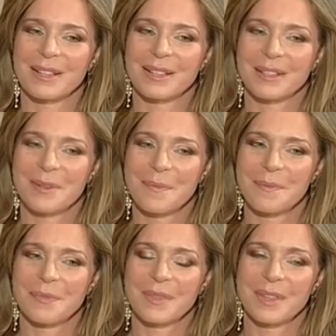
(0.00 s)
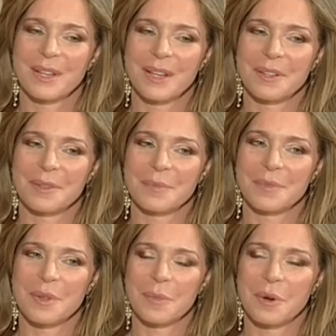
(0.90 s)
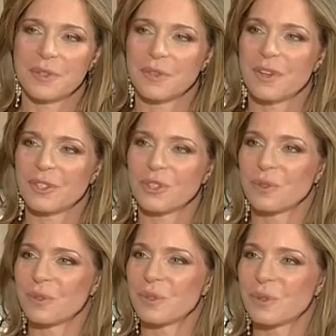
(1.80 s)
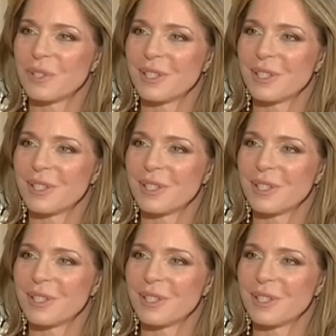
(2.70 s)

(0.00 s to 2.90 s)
that the births of our children